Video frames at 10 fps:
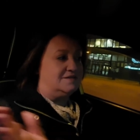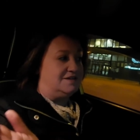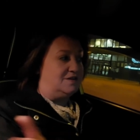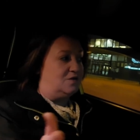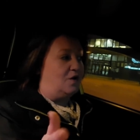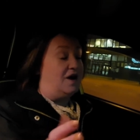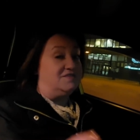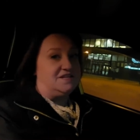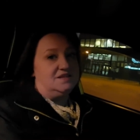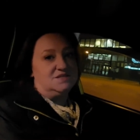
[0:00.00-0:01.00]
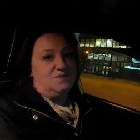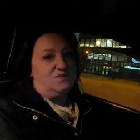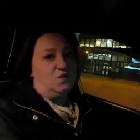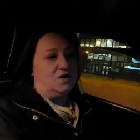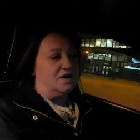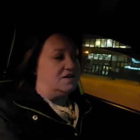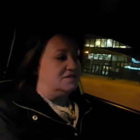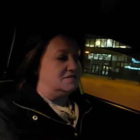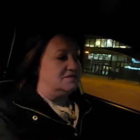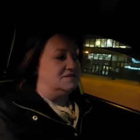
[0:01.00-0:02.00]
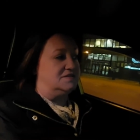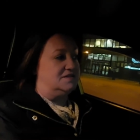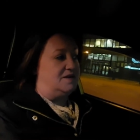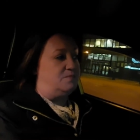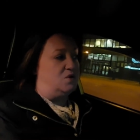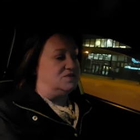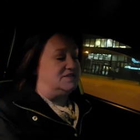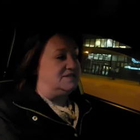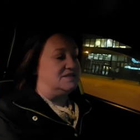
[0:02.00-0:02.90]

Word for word: you know, I've said this before, they post these